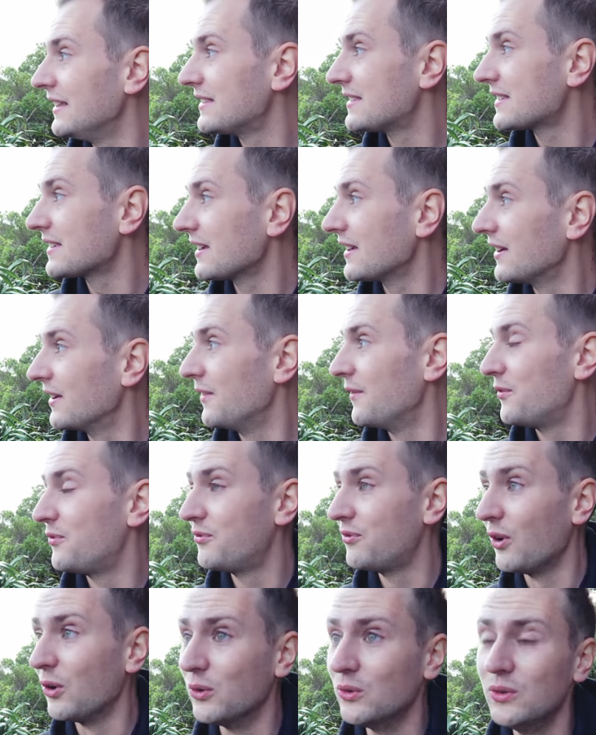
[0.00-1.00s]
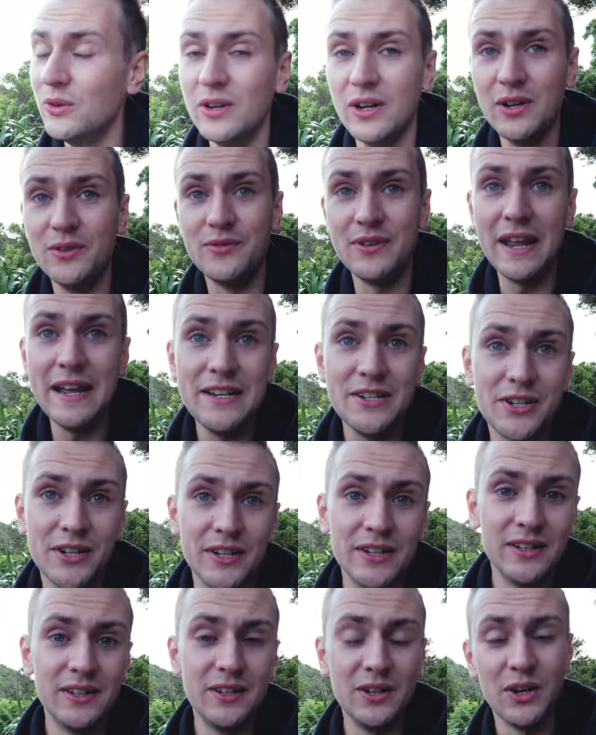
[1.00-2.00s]
It's full of
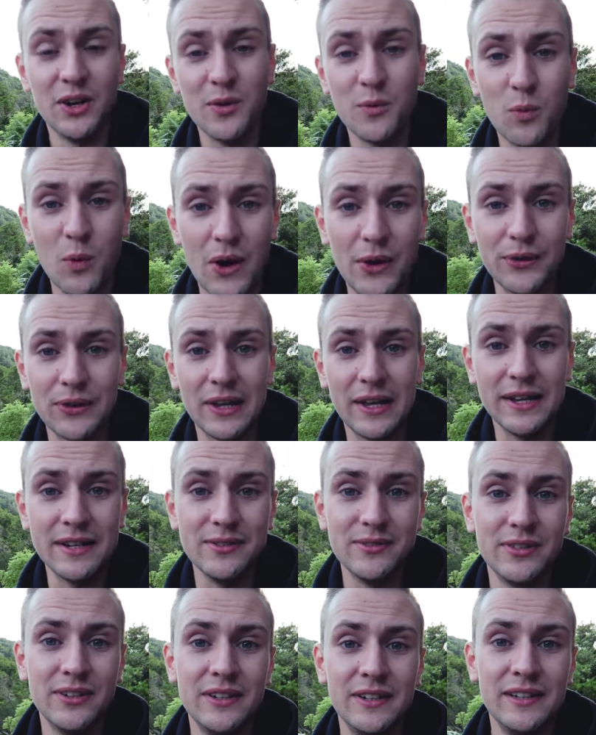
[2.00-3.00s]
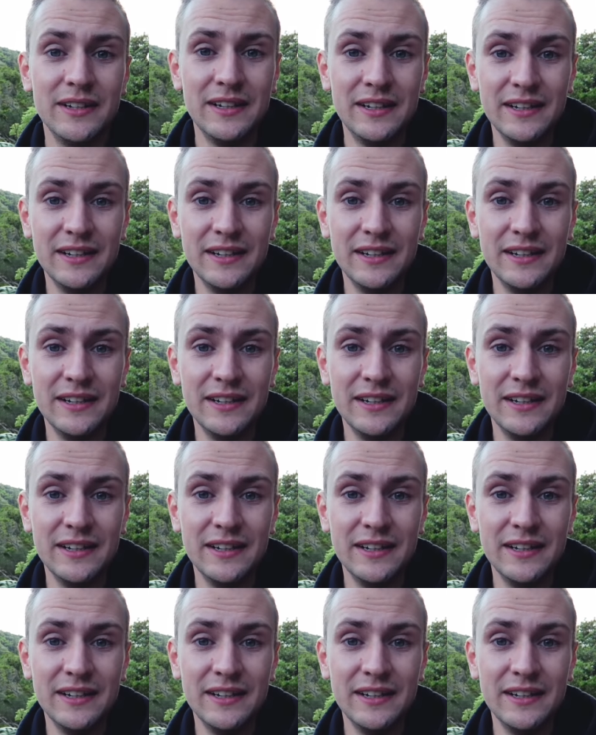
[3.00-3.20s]
nature and wildlife